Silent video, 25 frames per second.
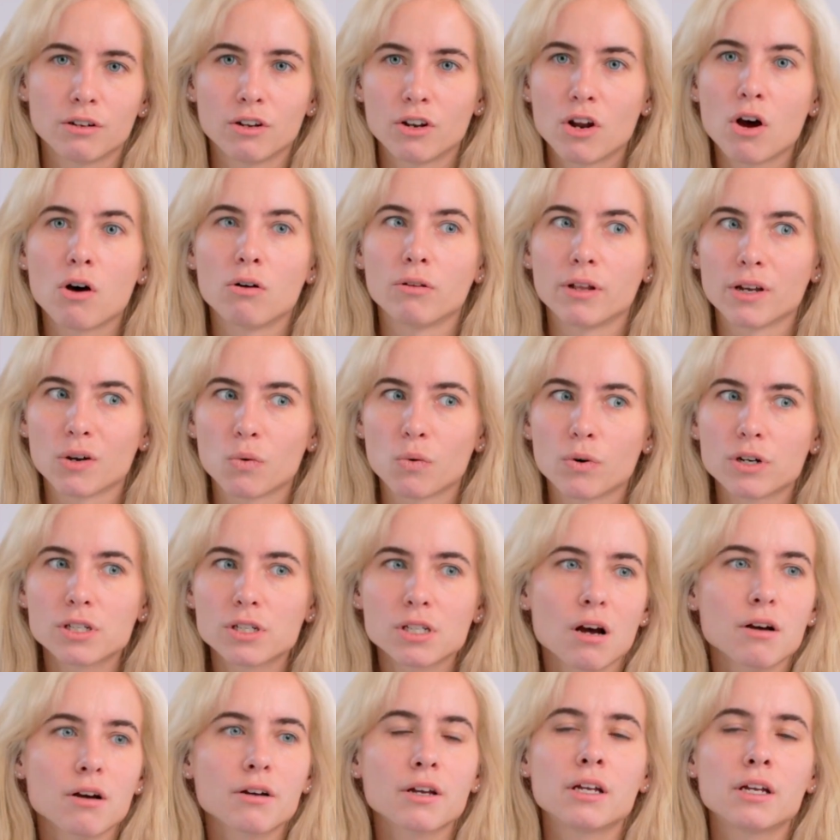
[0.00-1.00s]
No, like we're
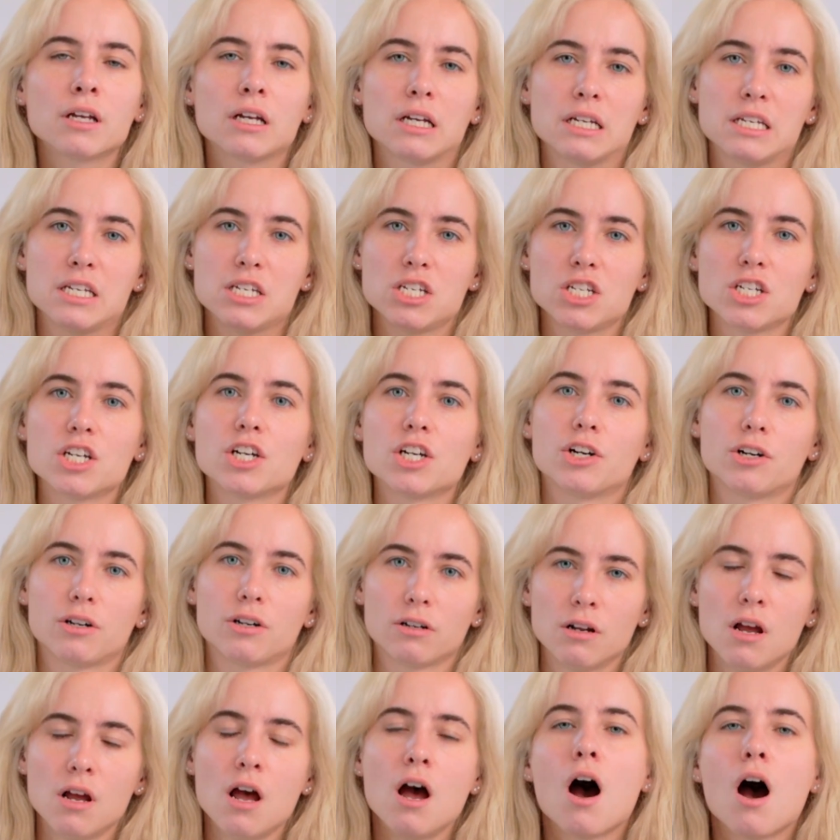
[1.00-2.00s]
talking a year,